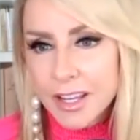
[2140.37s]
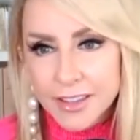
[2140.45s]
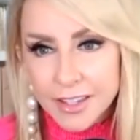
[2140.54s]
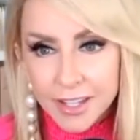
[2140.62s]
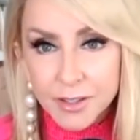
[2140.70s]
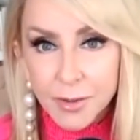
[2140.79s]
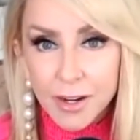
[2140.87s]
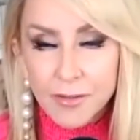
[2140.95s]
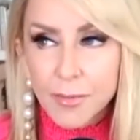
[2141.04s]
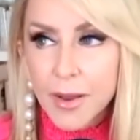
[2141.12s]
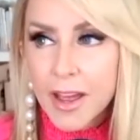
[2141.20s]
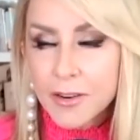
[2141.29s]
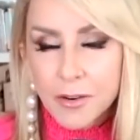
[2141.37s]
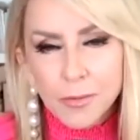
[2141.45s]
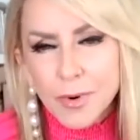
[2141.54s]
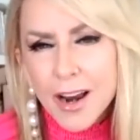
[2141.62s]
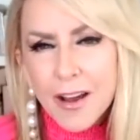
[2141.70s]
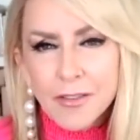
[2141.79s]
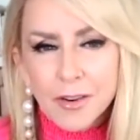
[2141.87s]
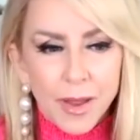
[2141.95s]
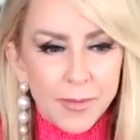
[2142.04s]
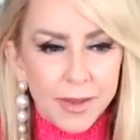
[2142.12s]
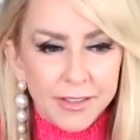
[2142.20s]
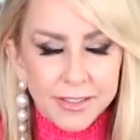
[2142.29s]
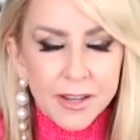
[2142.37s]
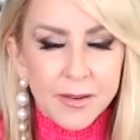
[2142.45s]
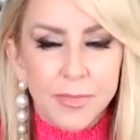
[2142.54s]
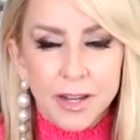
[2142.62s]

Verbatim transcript: get the kids ready for bed or whatever, maybe it's him.